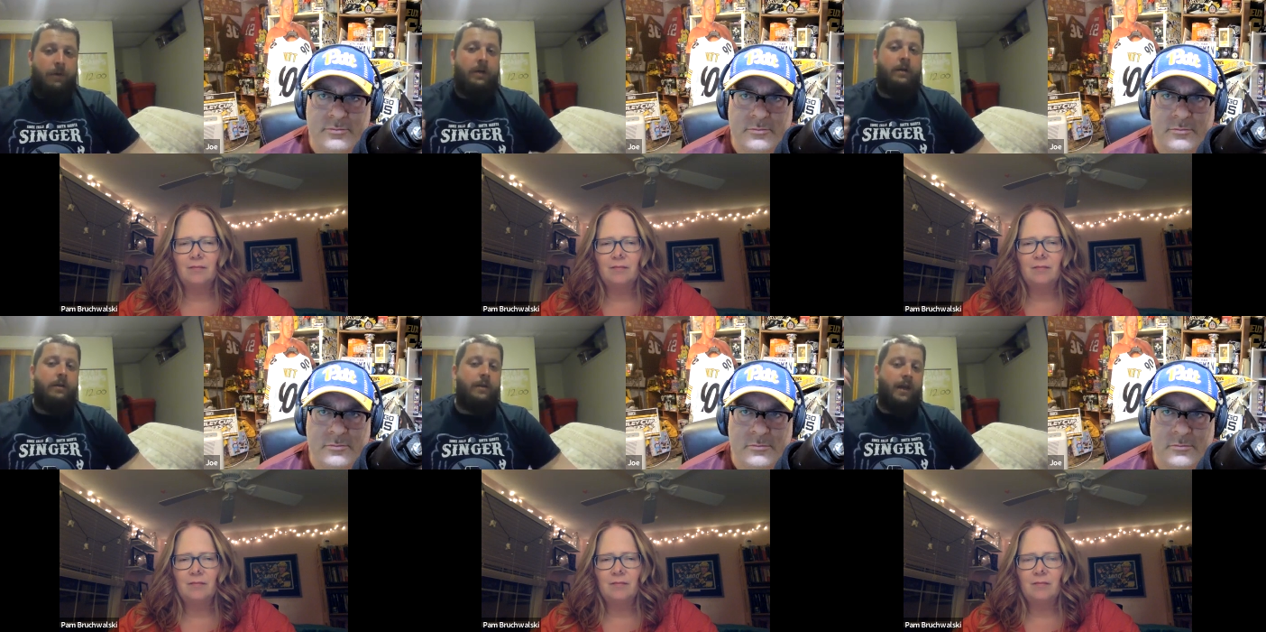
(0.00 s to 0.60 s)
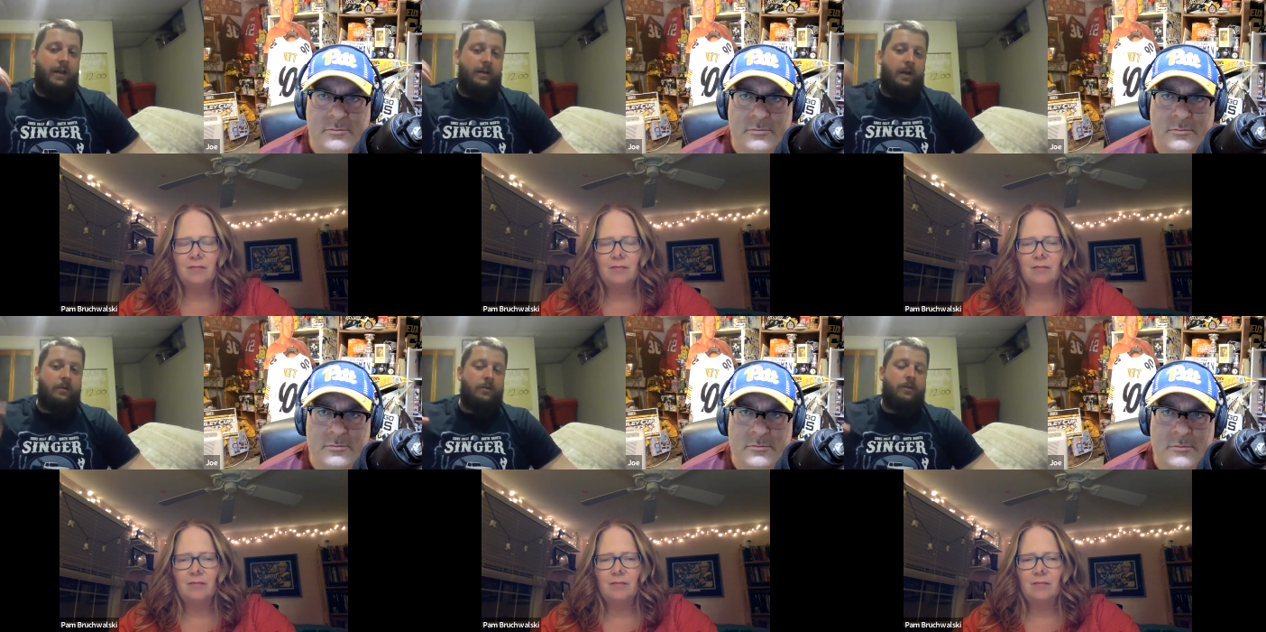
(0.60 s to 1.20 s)
Speaker 1: But then
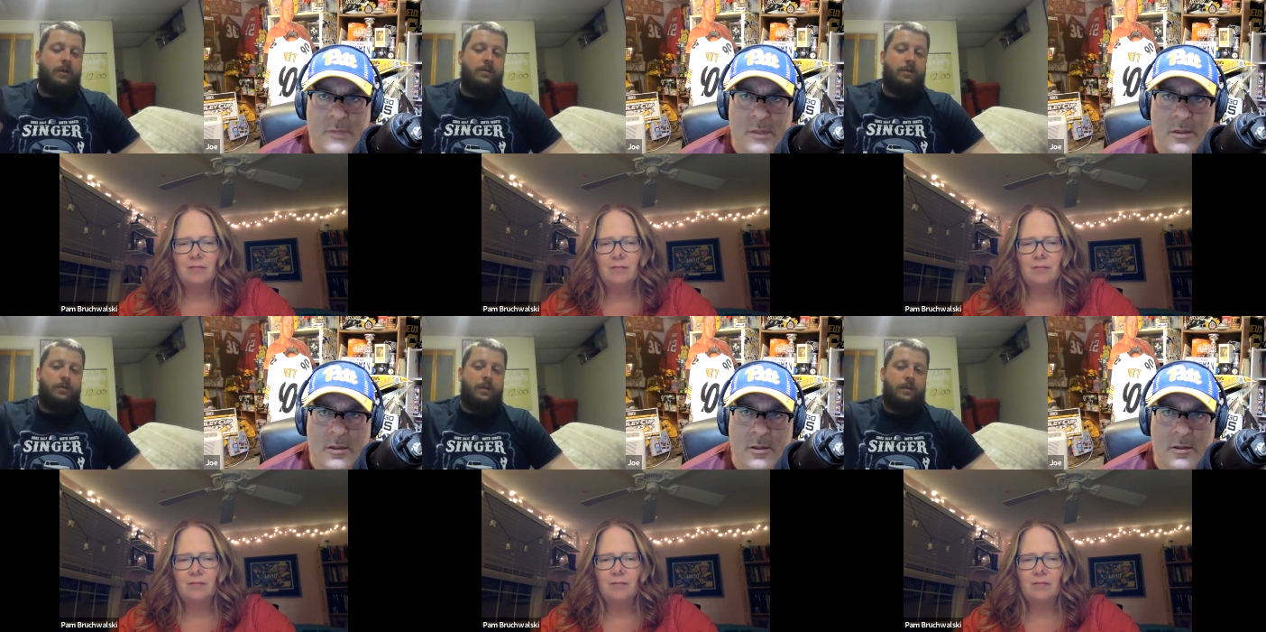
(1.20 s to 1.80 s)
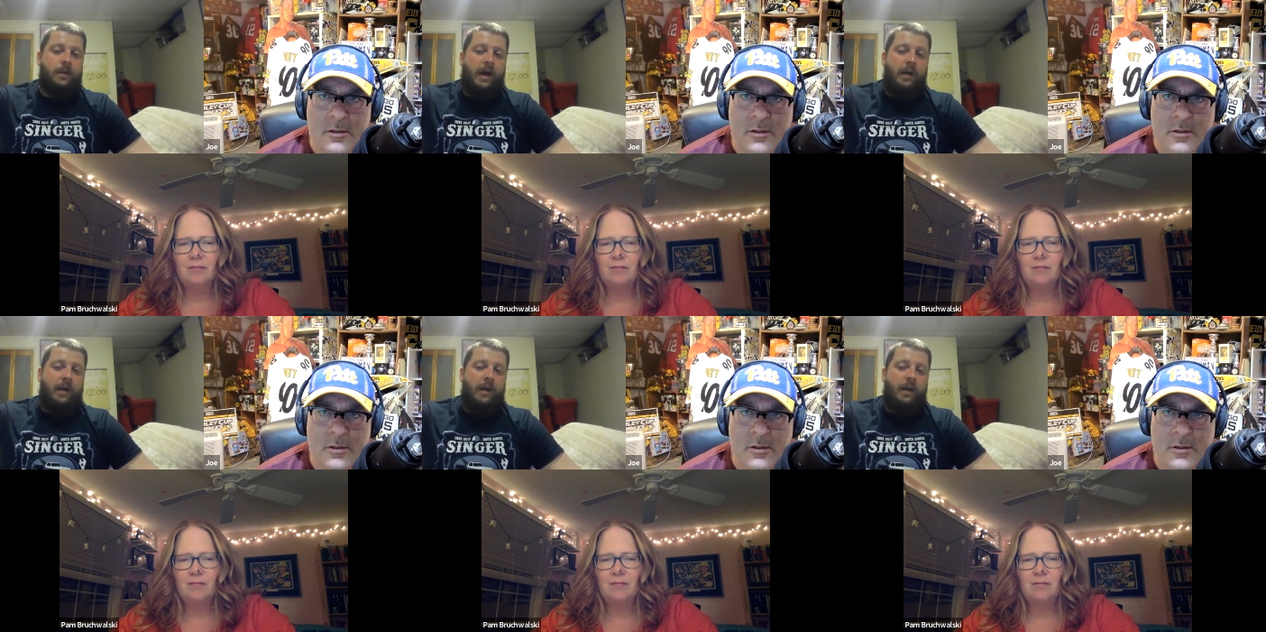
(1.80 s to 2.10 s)
Doctor Strange goes into the